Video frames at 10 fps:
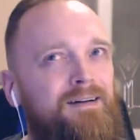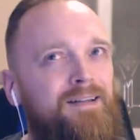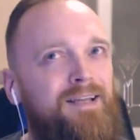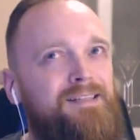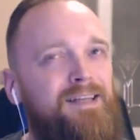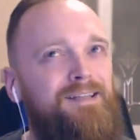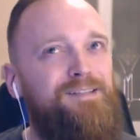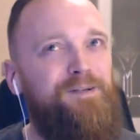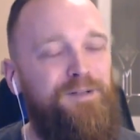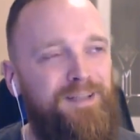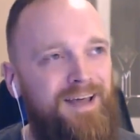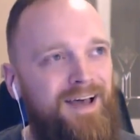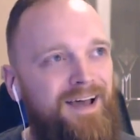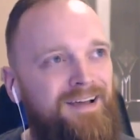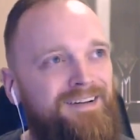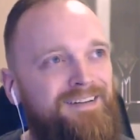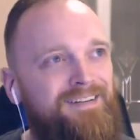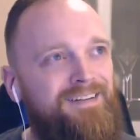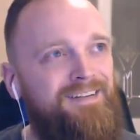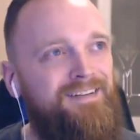like I say, there's color there.
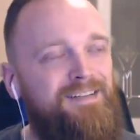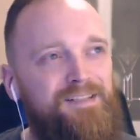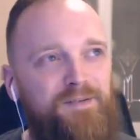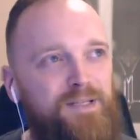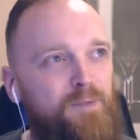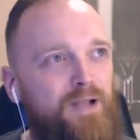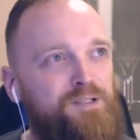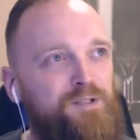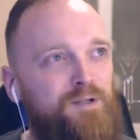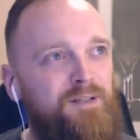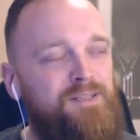It's three dimensional.